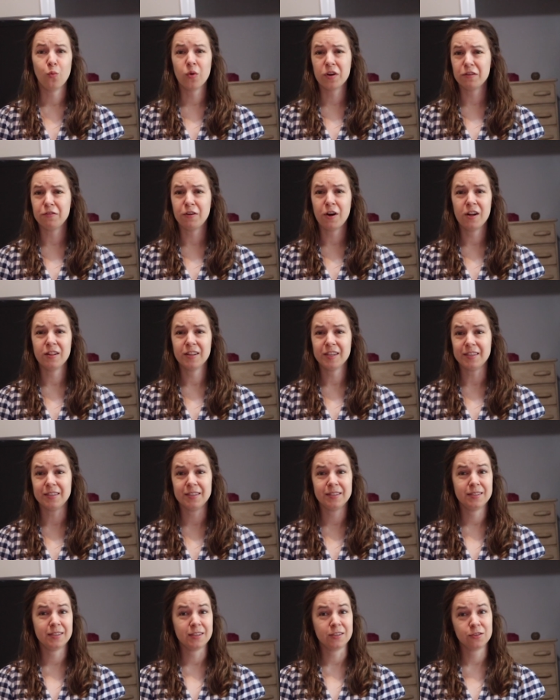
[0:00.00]
One of
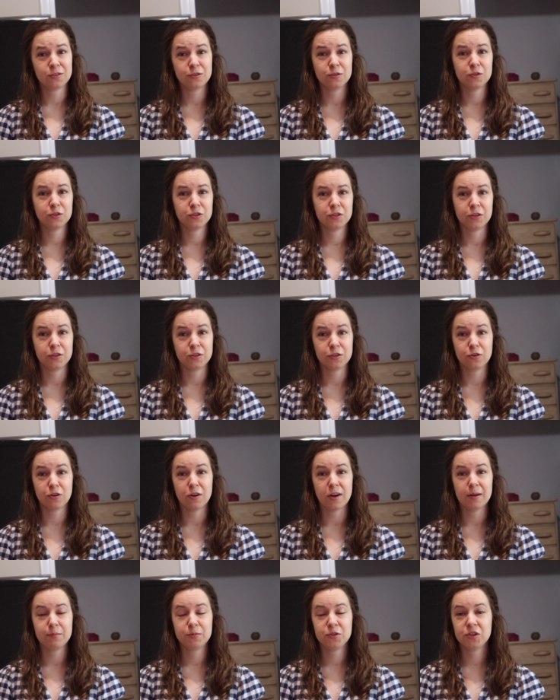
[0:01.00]
Holly's sisters
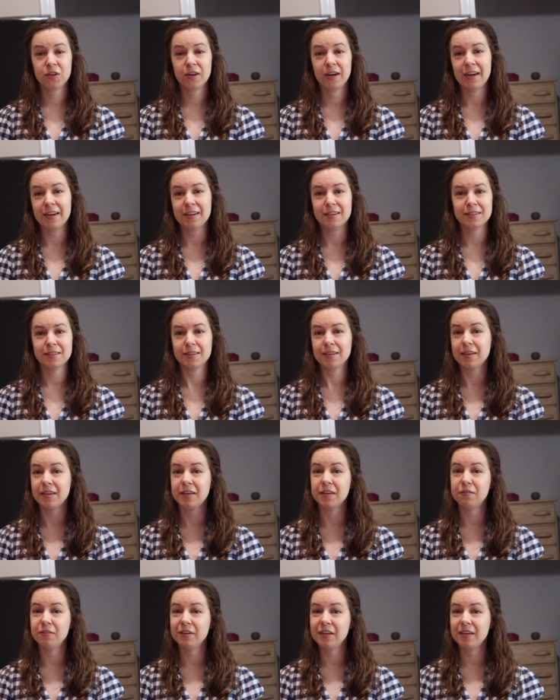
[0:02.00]
described her as
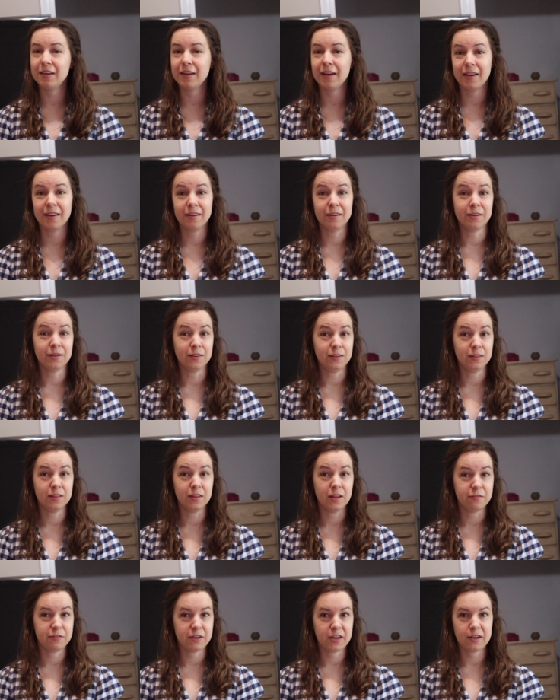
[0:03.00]
giving and
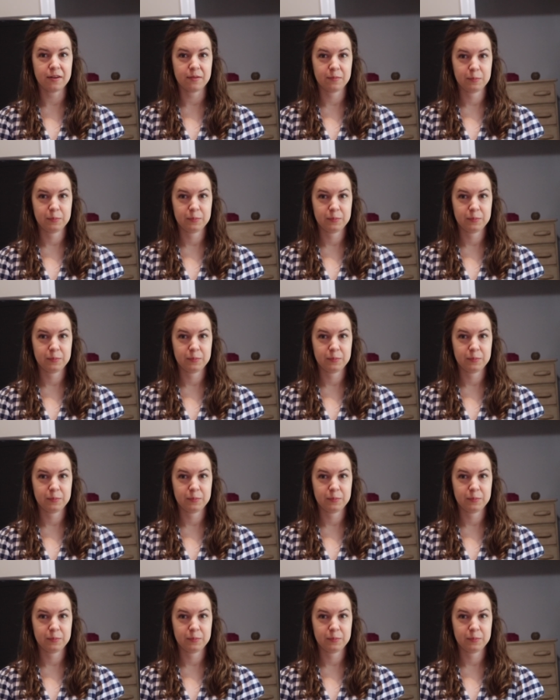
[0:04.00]
loving.